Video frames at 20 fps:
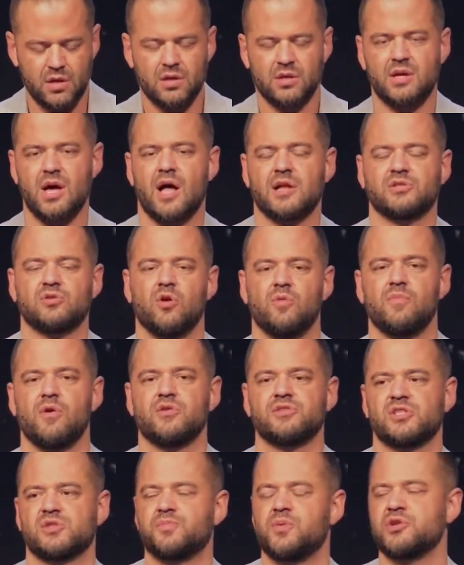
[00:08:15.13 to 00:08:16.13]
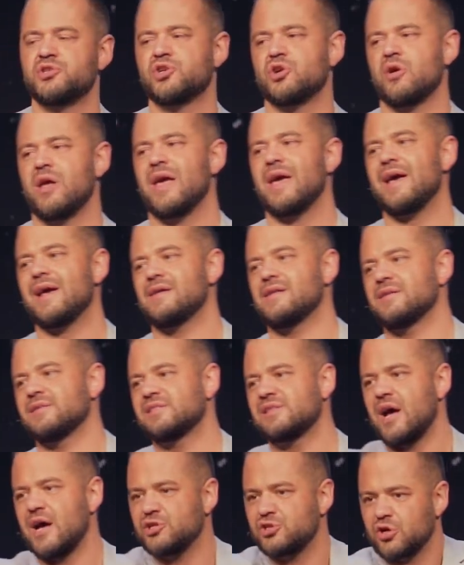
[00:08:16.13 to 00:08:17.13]
God told Moses, Put your hand
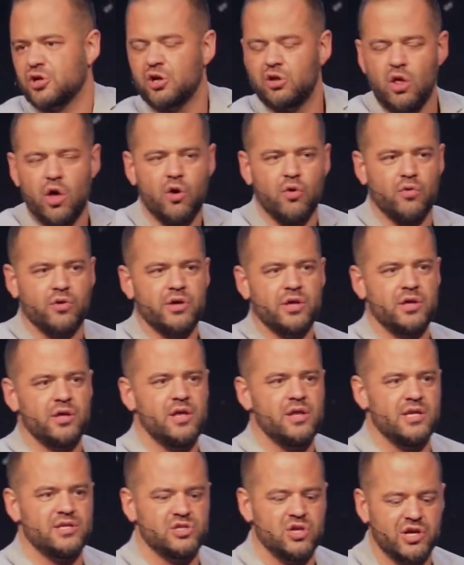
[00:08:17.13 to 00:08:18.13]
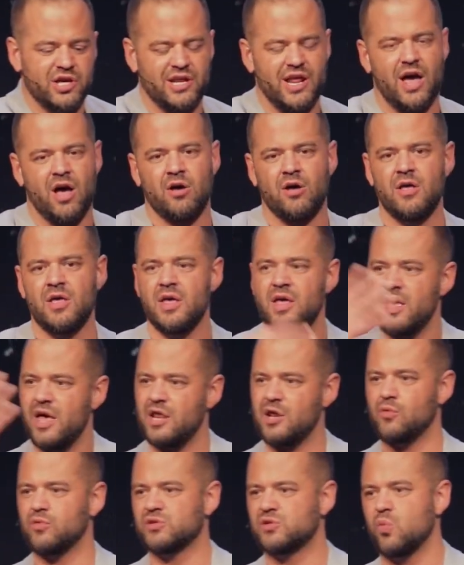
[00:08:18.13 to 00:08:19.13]
inside your cloak. And he took it out,
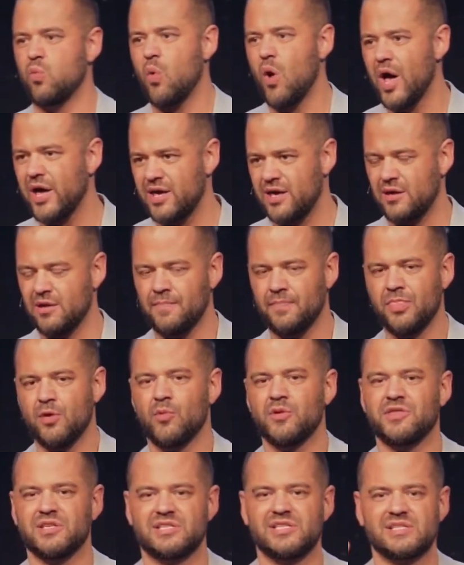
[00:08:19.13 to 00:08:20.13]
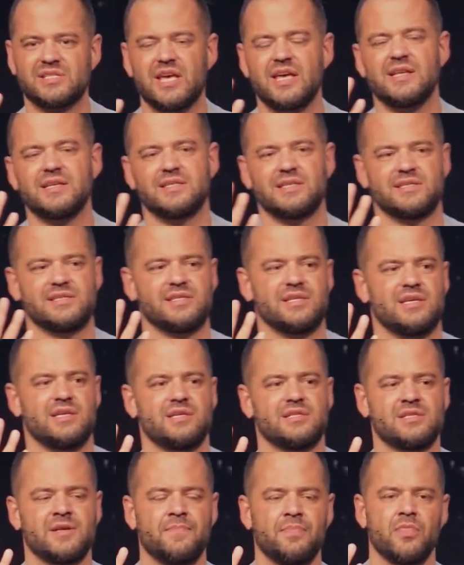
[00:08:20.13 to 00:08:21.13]
and it was white with a skin
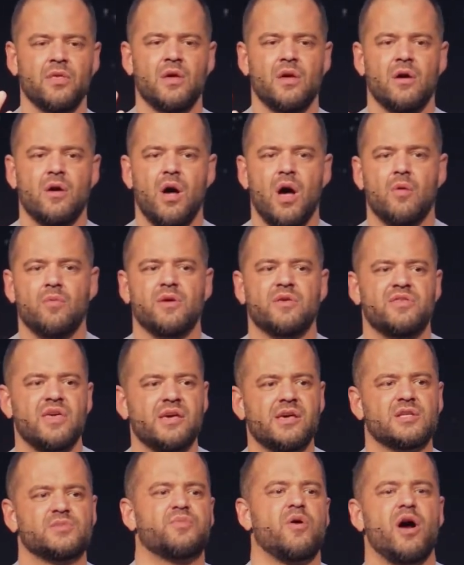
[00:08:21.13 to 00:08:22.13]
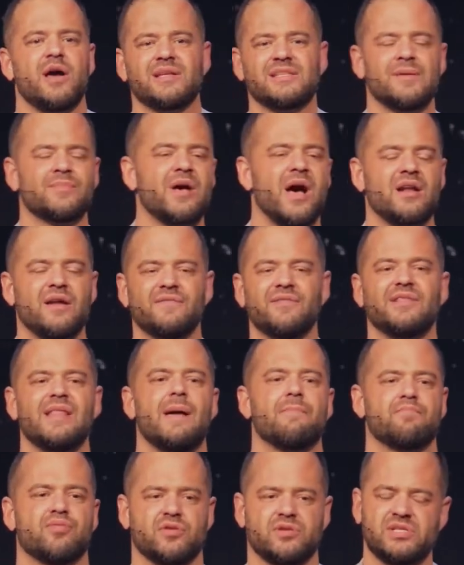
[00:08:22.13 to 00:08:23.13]
disease. Uh, we think it's probably some kind of
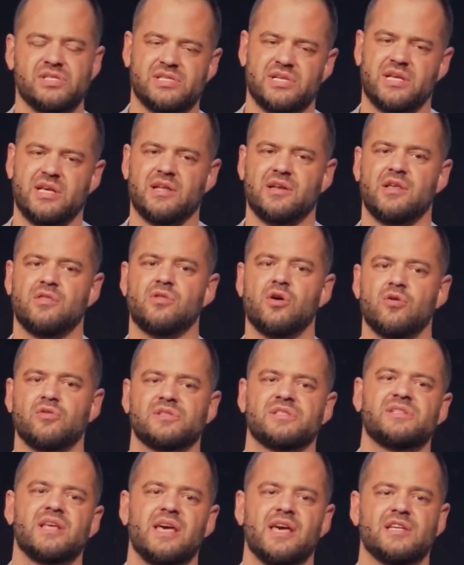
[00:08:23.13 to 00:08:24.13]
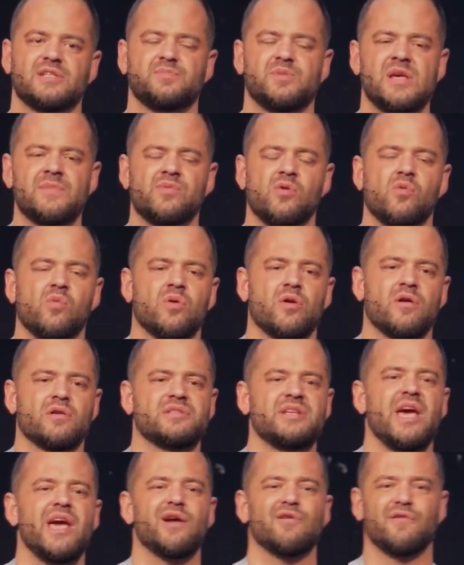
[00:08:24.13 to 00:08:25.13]
leprosy. And in those days, people were
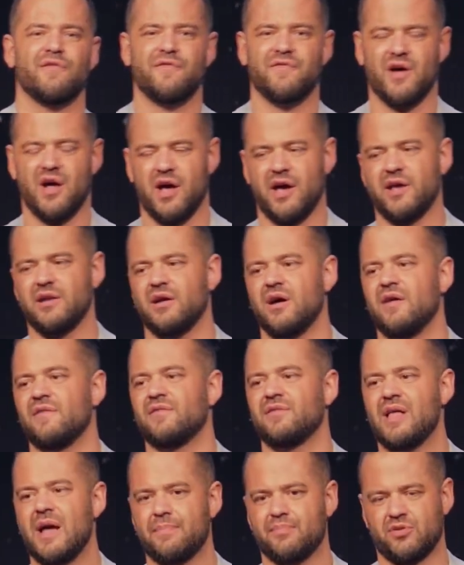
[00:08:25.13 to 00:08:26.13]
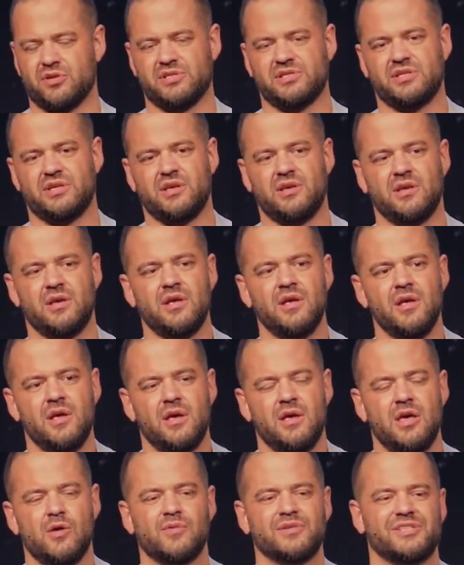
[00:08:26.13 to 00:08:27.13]
terrified of leprosy.
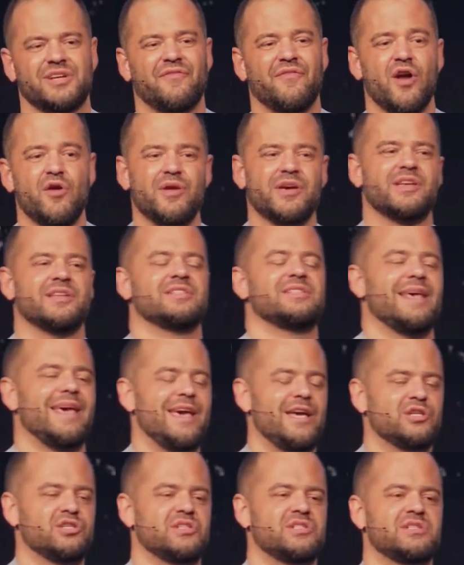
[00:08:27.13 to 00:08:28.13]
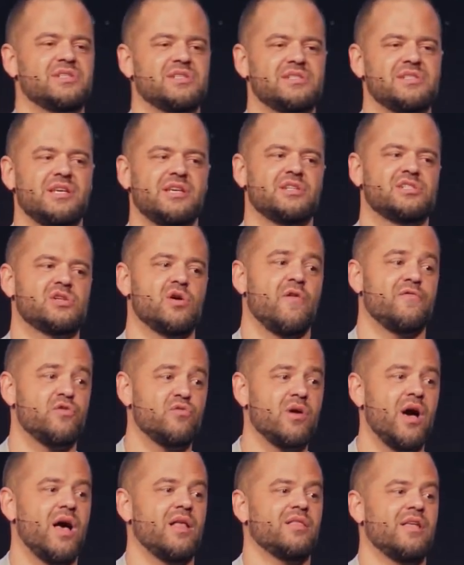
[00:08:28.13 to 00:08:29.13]
It was a very contagious disease, so if you
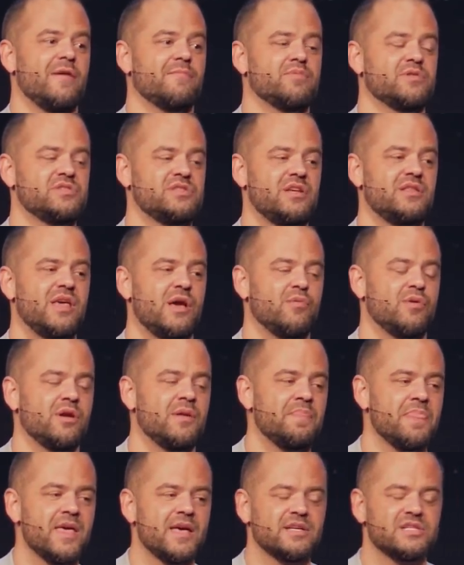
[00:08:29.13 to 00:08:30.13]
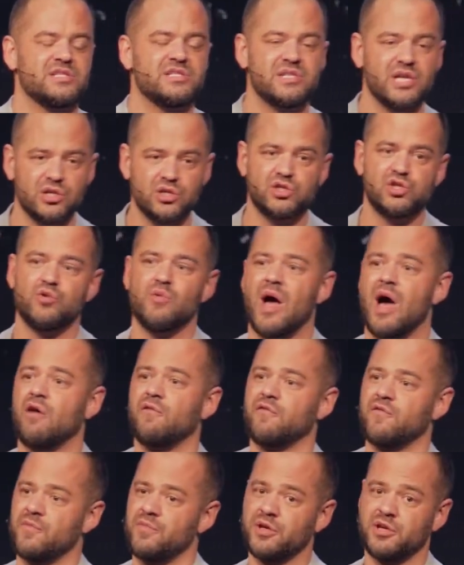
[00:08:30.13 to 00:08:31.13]
got leprosy, they would send you
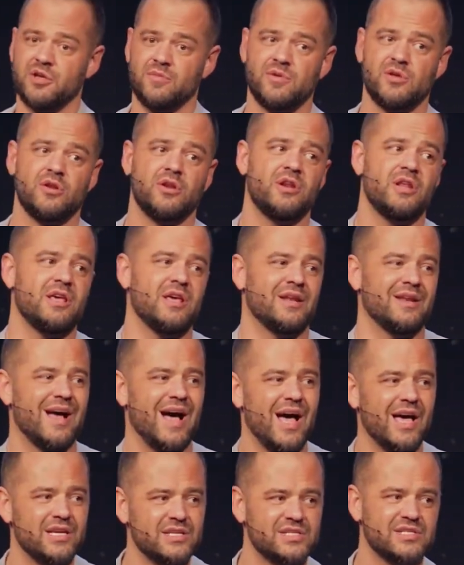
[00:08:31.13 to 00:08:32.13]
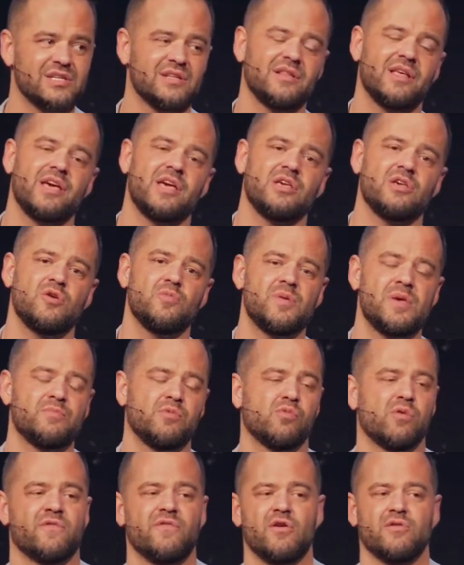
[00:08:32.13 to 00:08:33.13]
out from the community and isolate you.
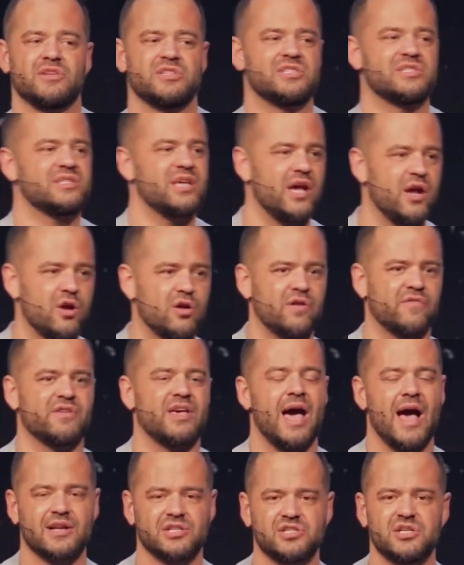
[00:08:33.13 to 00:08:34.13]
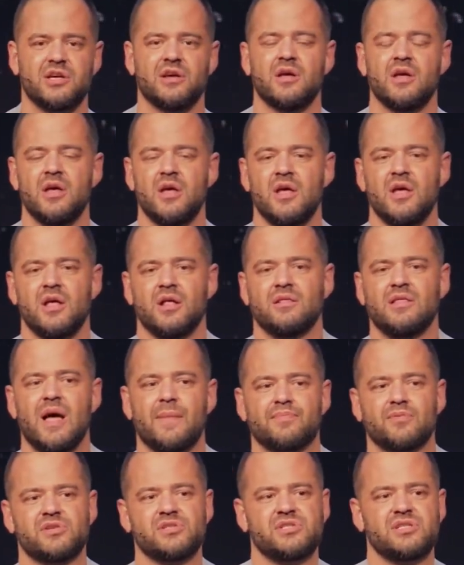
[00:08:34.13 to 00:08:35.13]
People were very scared of catching
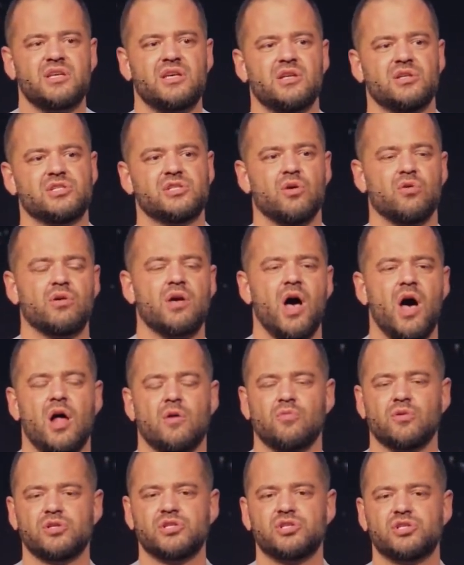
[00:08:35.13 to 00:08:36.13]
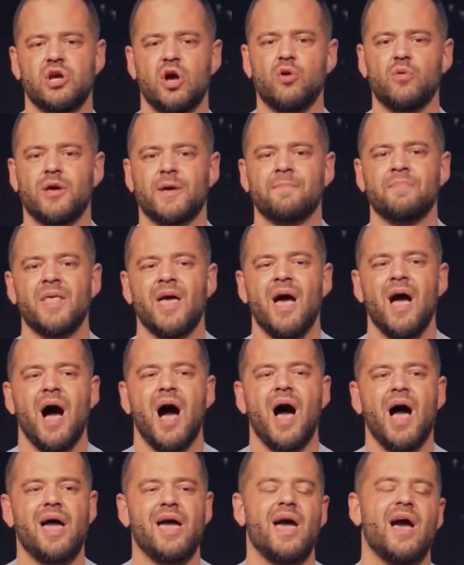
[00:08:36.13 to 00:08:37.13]
leprosy, and so God was showing,
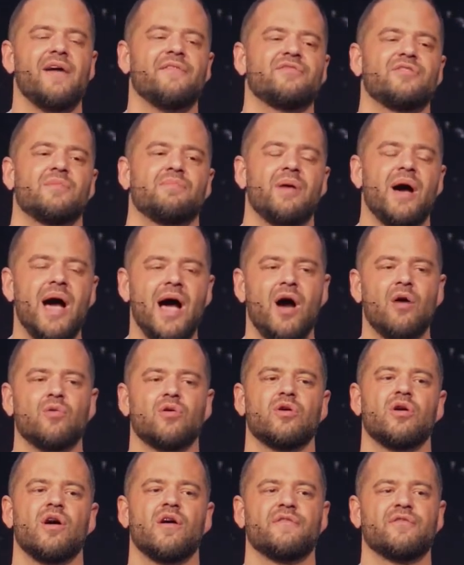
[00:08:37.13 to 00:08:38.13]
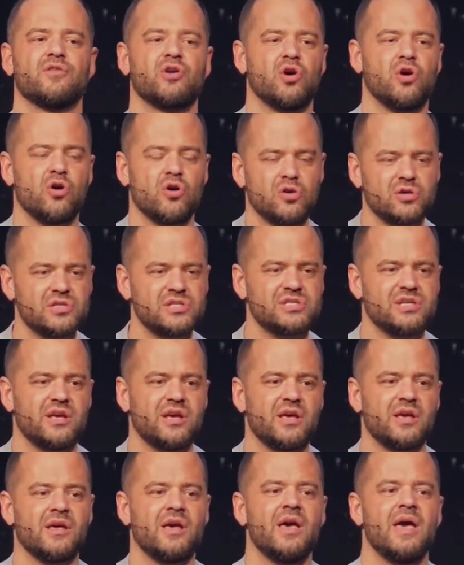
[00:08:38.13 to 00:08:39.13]
I have the power of
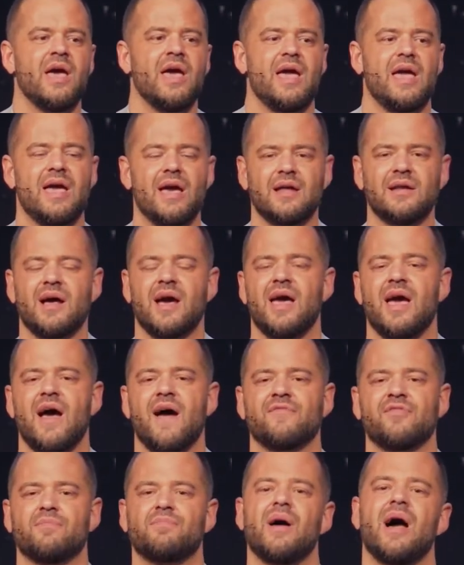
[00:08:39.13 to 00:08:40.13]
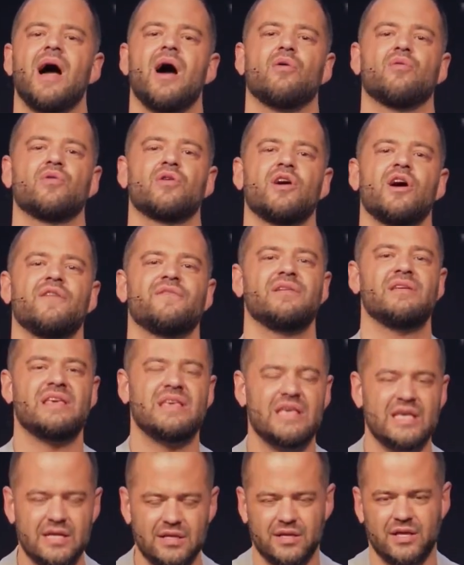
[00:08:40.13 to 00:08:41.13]
cursing and I have the power of
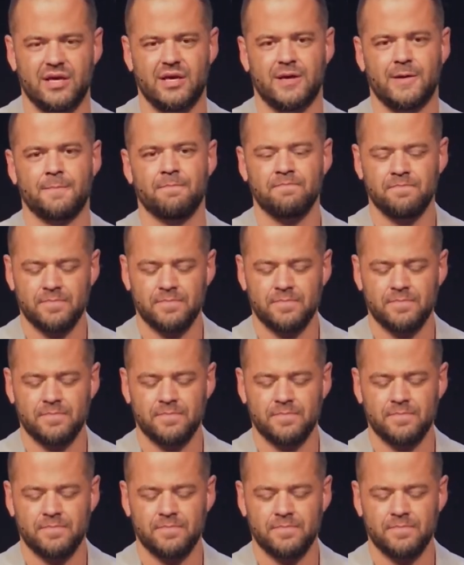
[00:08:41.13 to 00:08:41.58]
healing,